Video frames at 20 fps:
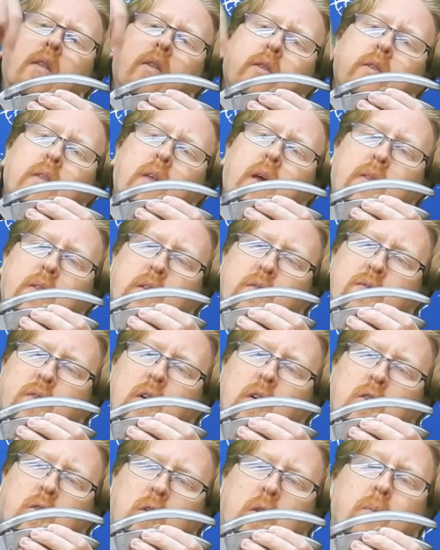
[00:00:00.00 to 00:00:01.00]
then the
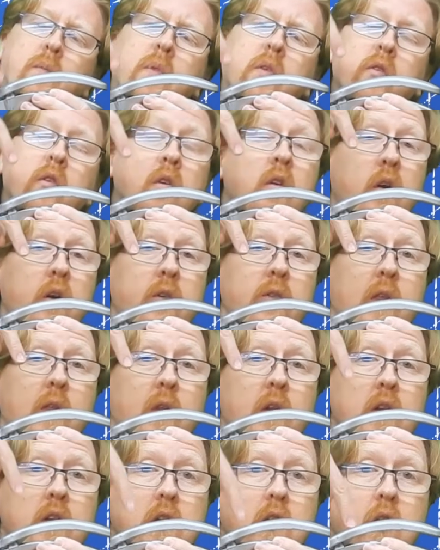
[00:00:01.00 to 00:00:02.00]
fulcrum. So notice that
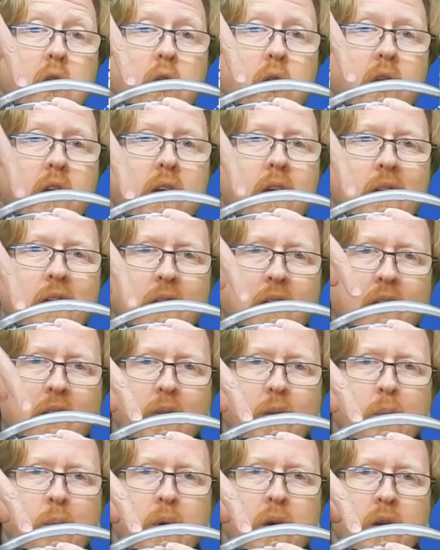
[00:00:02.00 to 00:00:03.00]
the load is in
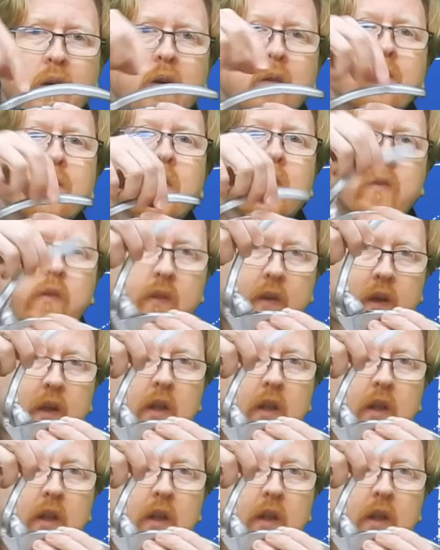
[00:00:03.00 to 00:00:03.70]
the middle. This is a